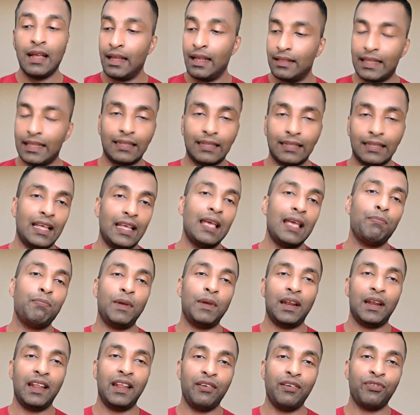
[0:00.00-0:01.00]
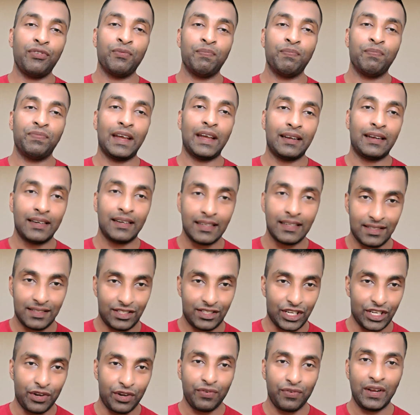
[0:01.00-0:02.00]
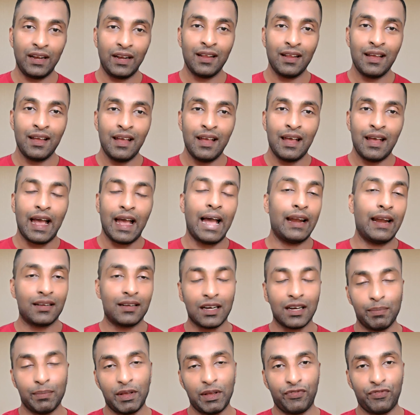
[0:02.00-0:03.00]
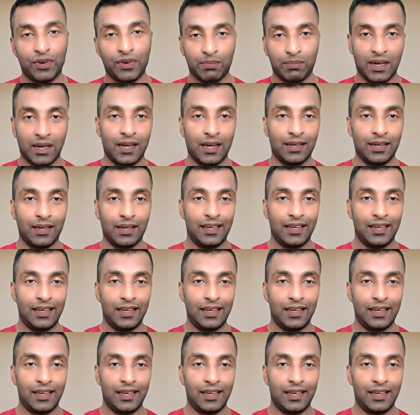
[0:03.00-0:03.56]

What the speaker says: that they believe that it is genuine and coming from heart.